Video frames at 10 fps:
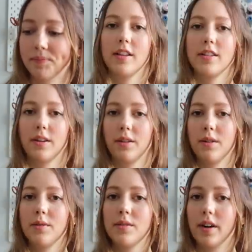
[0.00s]
So
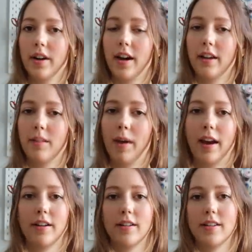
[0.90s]
those are kind of the
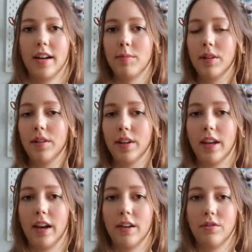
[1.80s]
patterns that I've been
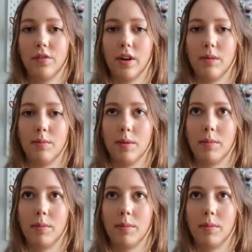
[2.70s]
looking at from